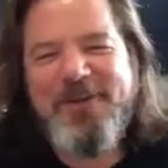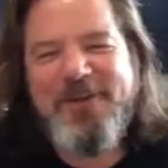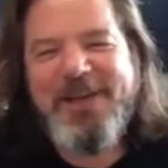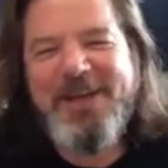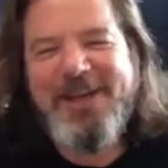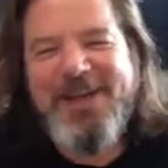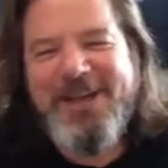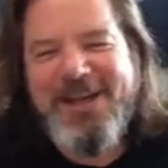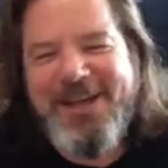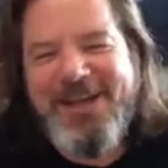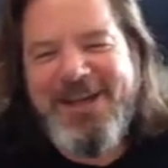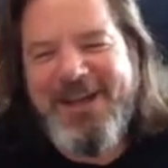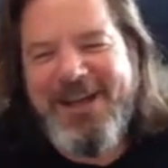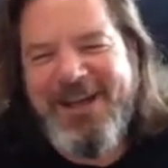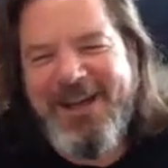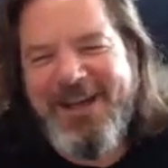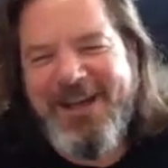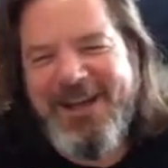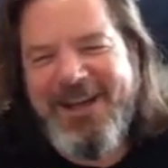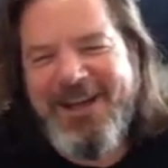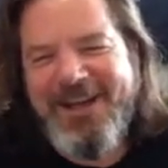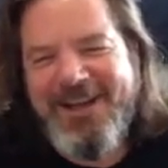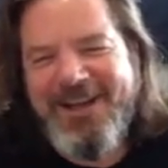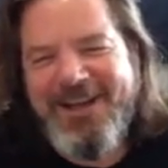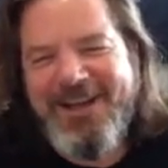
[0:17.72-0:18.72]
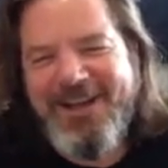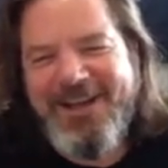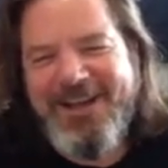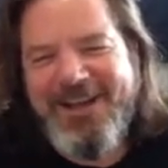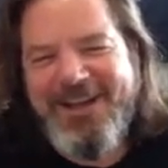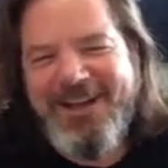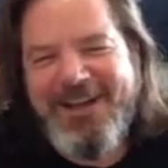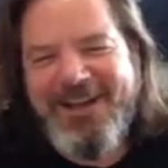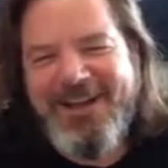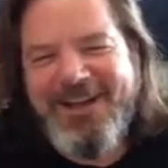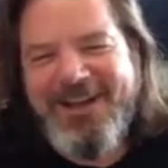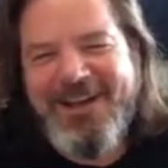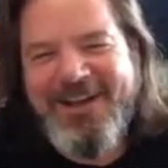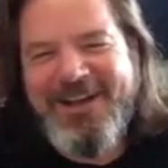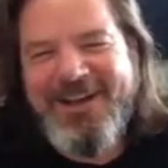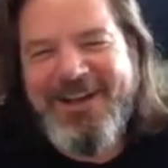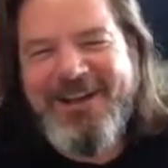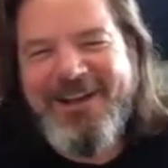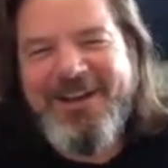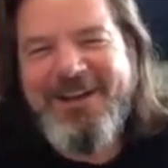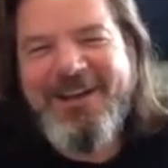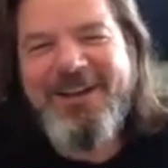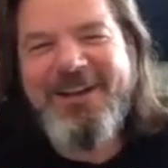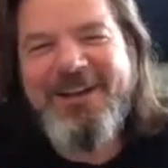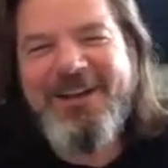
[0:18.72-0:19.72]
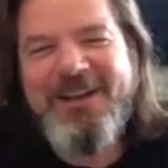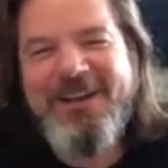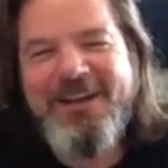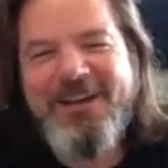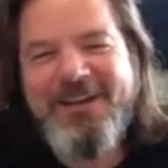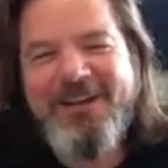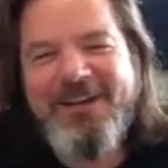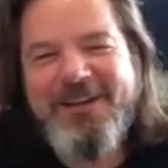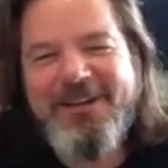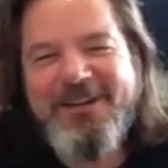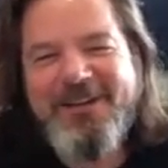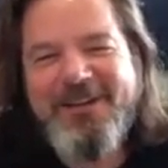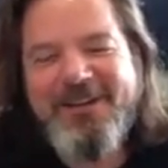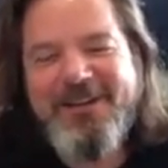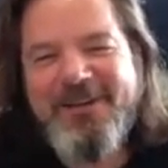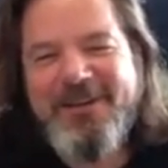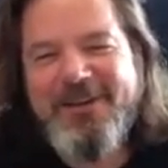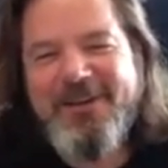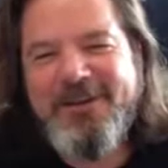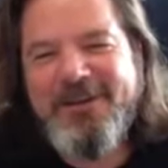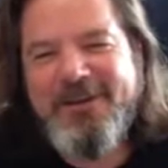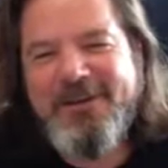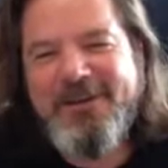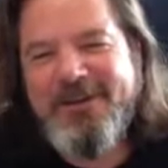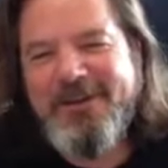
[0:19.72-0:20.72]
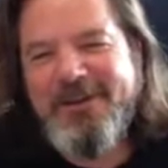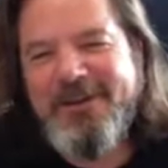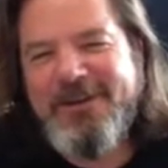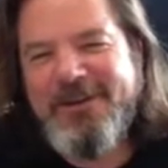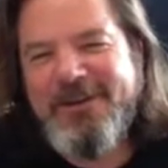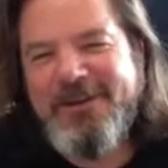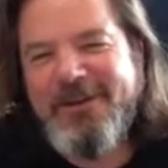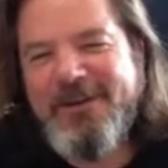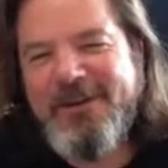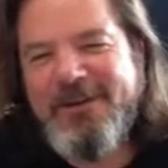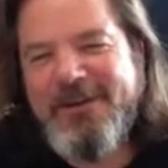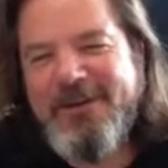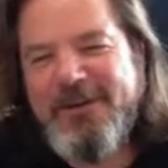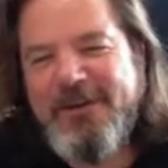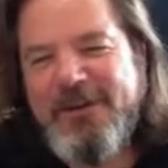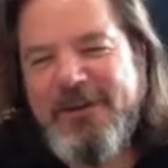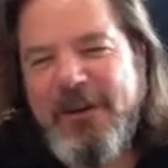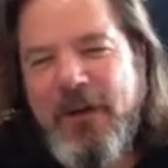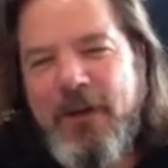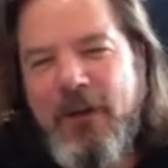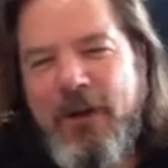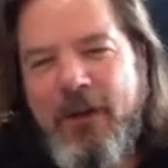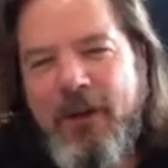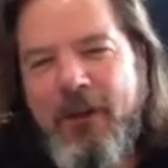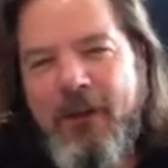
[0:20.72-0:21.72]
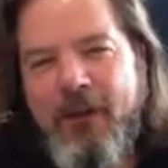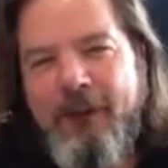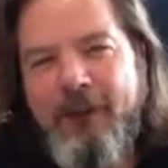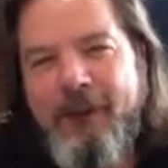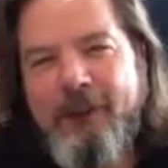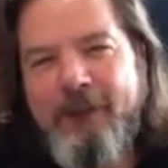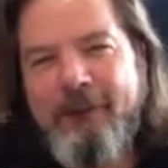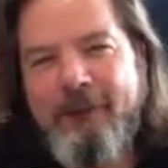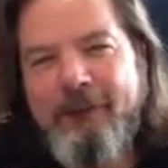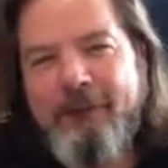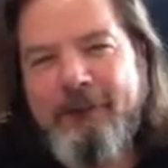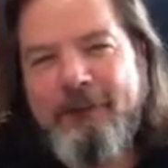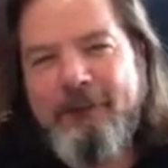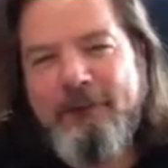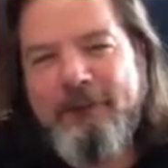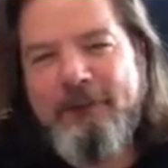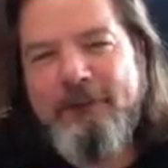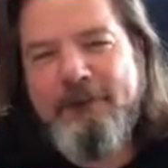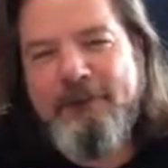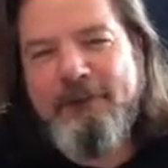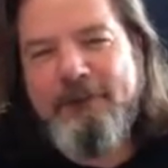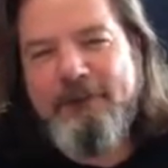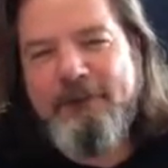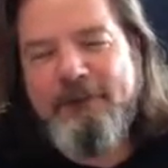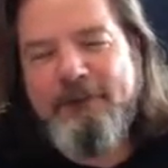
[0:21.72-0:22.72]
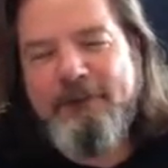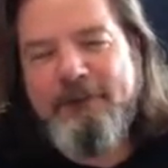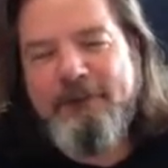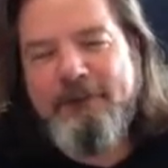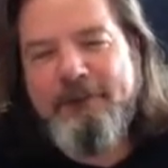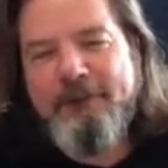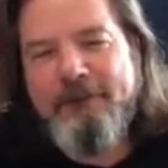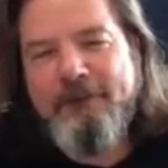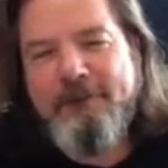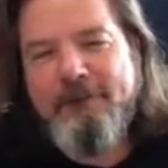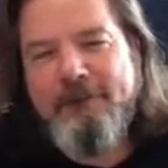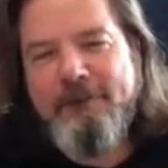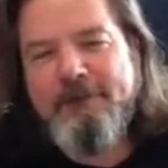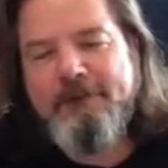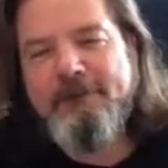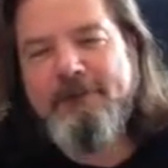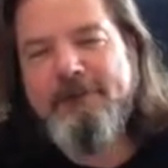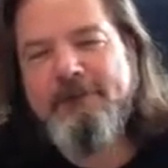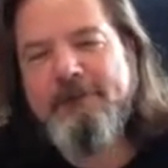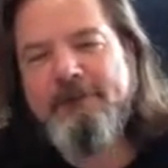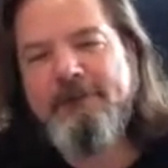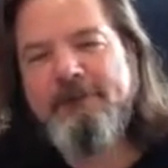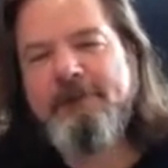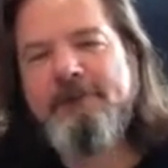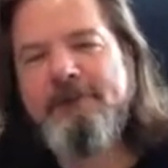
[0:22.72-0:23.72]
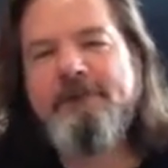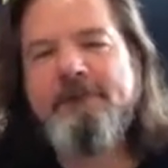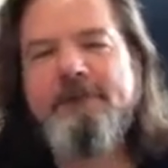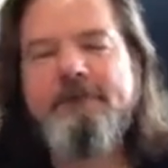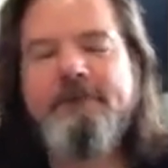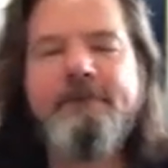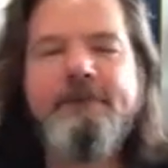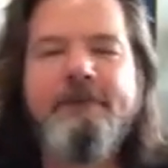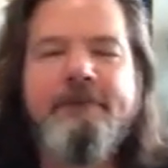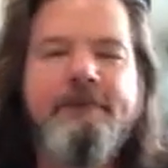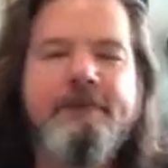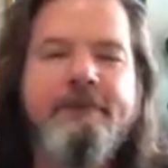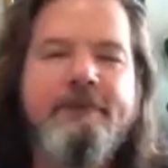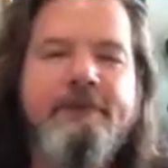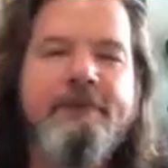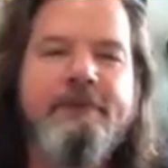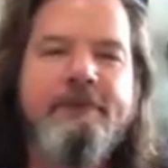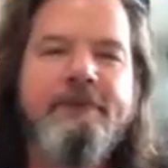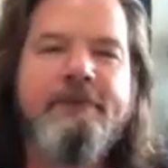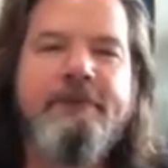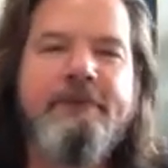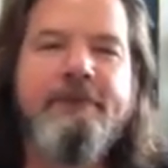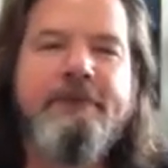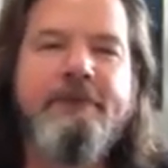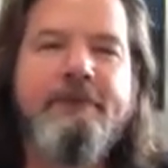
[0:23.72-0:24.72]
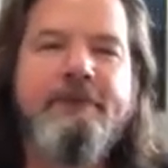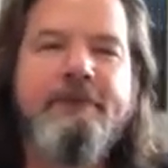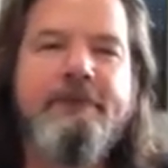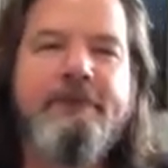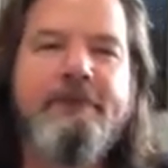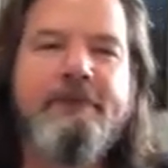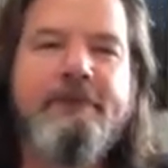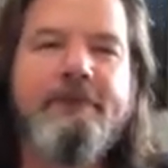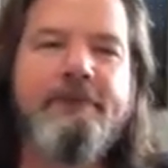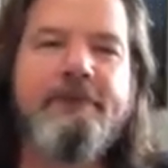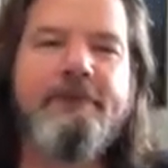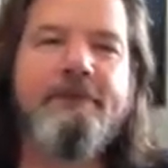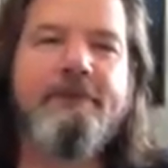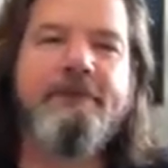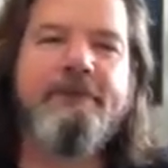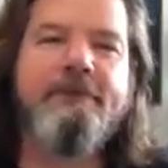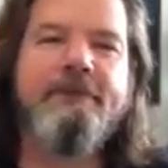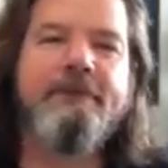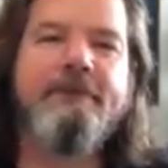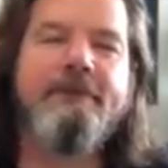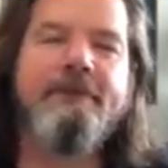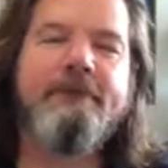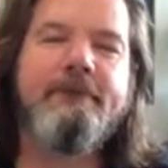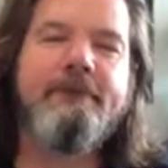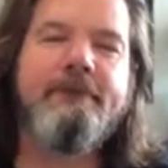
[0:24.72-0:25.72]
The person shown says nothing.